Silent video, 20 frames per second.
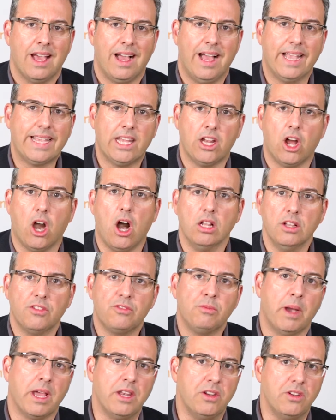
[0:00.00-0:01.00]
I get all
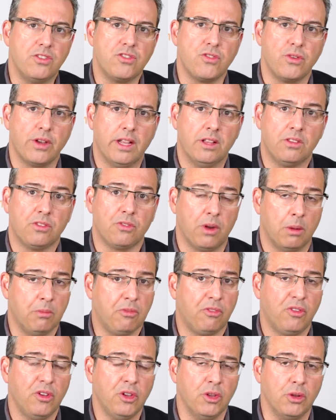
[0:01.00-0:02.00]
of my nutrients from
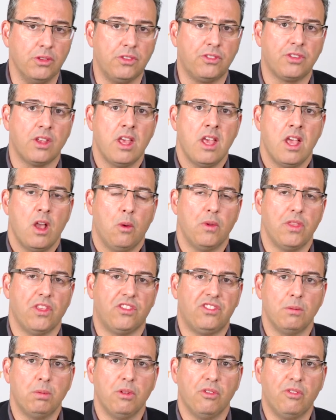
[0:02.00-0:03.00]
foods. Well, the
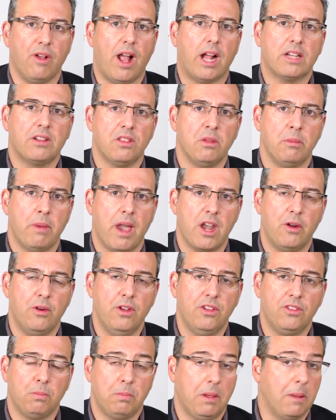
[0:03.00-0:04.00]
simple fact of the matter
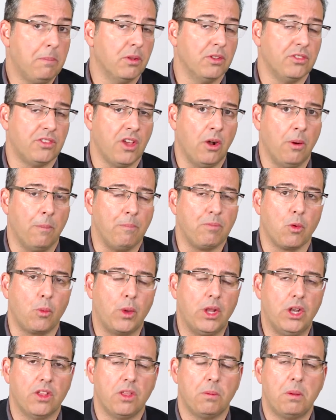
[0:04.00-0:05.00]
is people don't.
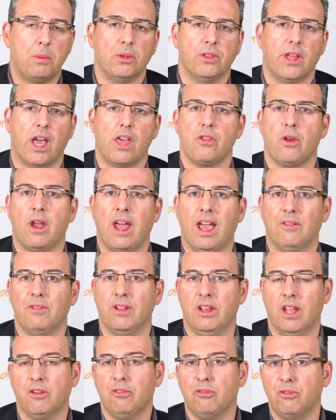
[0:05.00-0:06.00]
We know that people neither have
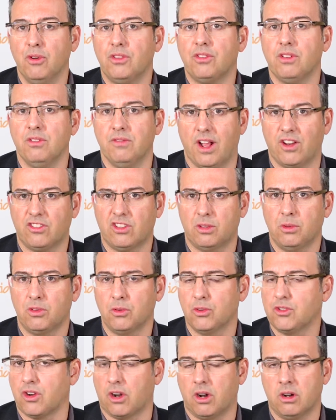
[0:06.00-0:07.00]
enough fruits and vegetables,
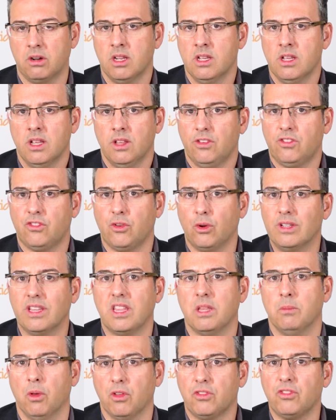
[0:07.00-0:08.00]
which are certainly
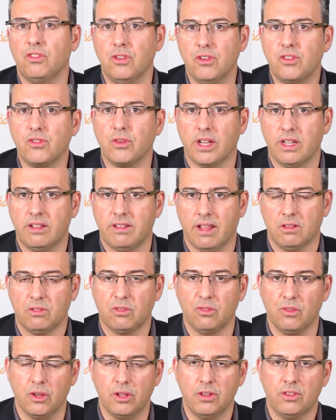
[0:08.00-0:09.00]
the most nutrient dense
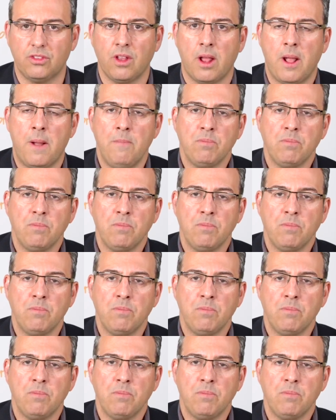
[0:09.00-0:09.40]
foods,